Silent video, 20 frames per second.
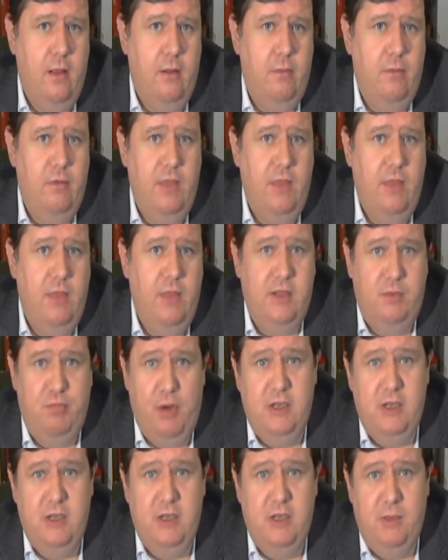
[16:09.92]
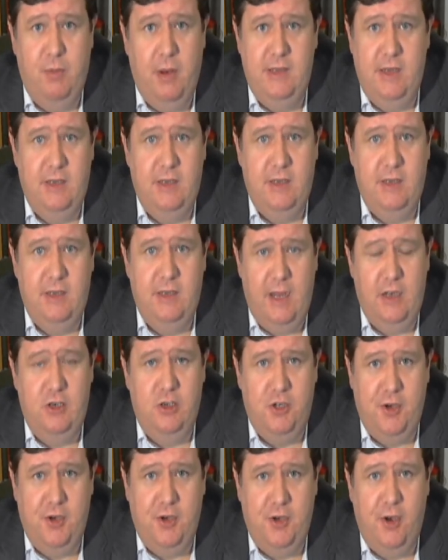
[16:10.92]
This principle is essential
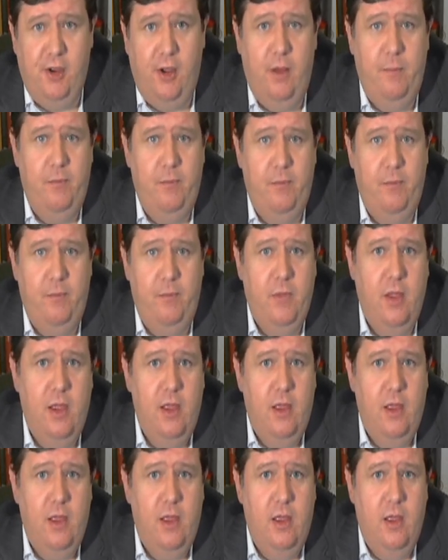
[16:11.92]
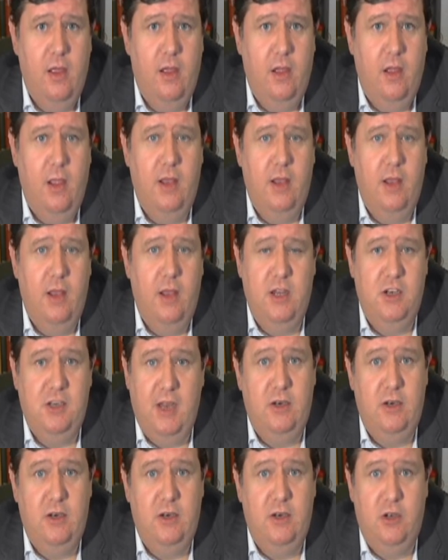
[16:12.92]
to law. It's
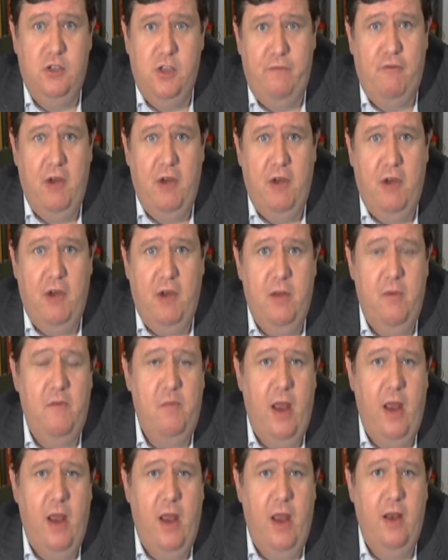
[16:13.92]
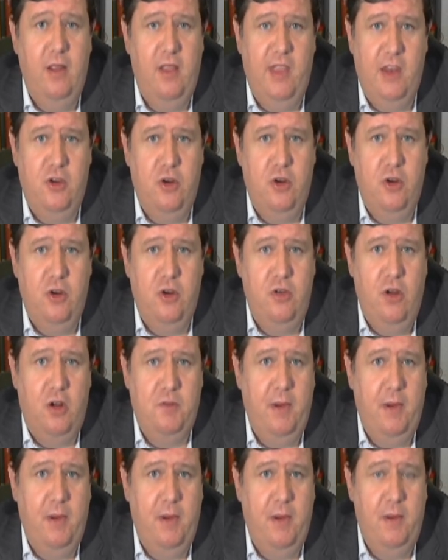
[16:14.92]
essential to the freedom of men that they should not
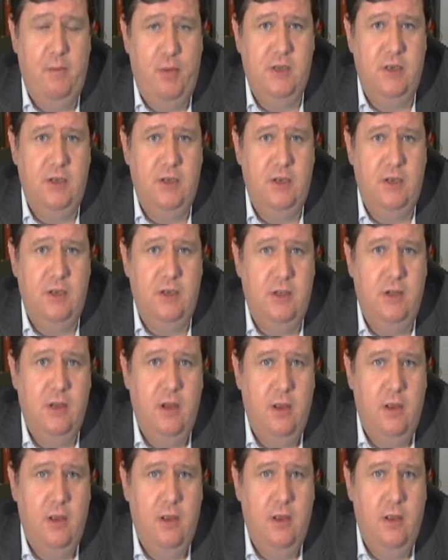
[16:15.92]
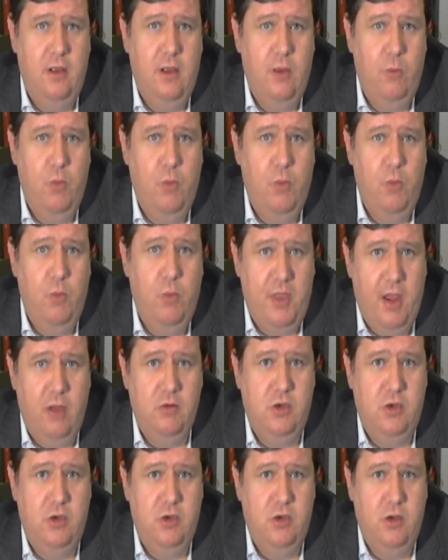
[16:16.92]
be imprisoned
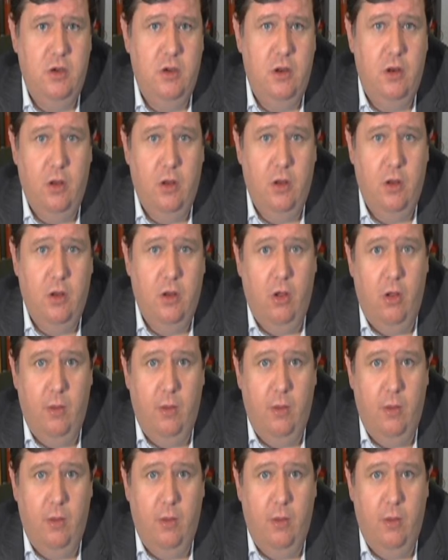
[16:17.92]
without law.